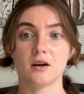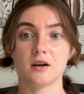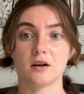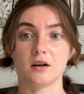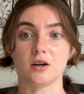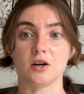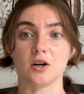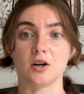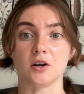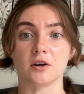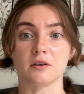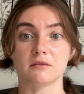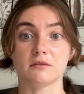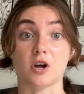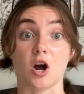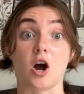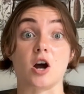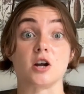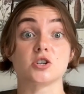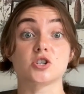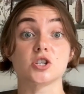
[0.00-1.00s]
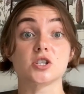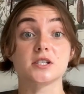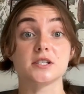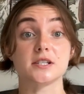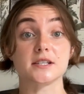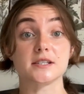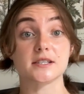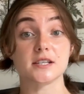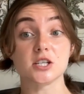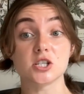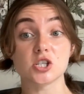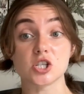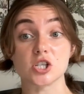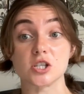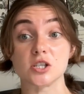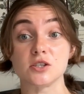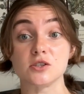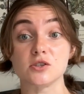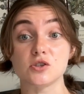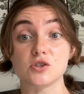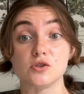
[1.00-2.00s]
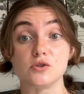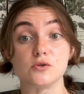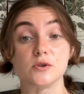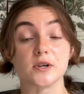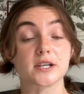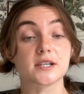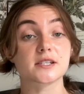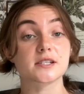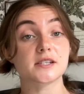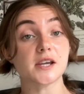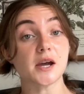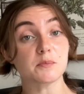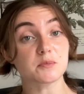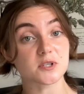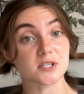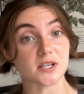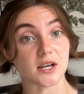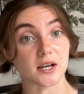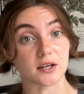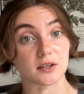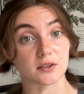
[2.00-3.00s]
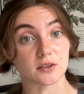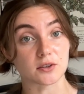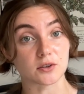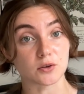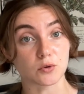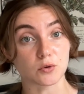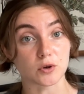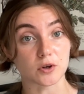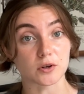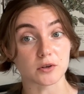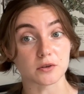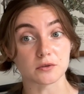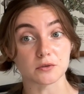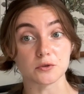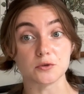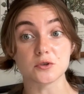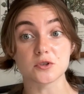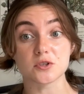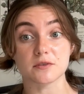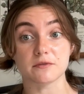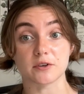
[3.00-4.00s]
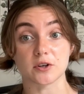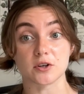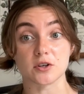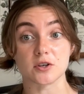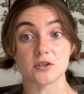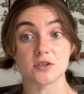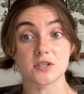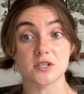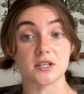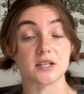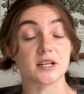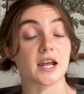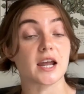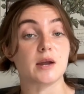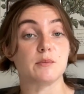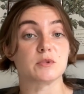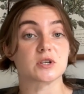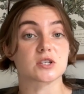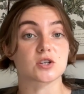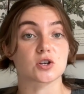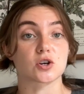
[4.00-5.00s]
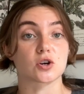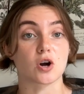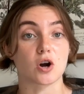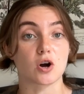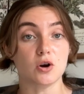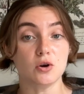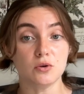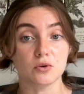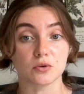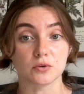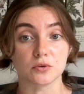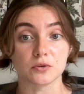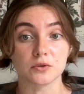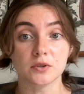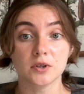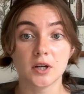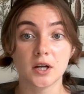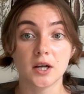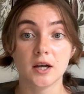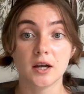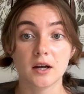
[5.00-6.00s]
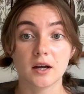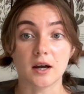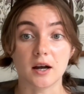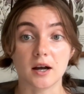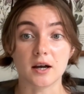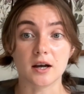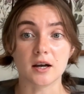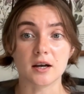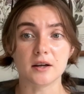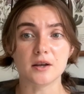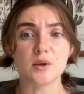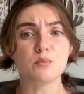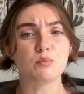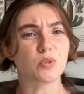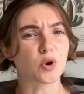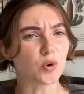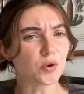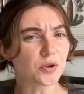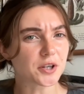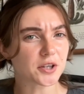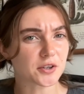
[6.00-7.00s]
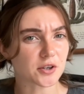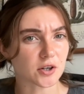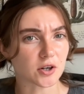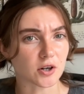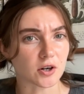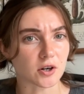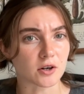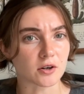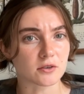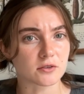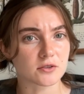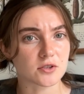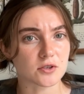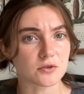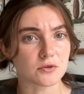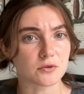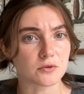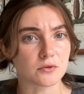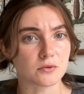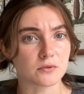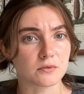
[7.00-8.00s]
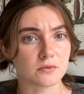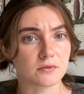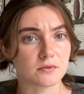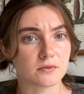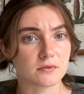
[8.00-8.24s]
her conscious decision to accept Satan or Lucifer's name as her own emboldened her to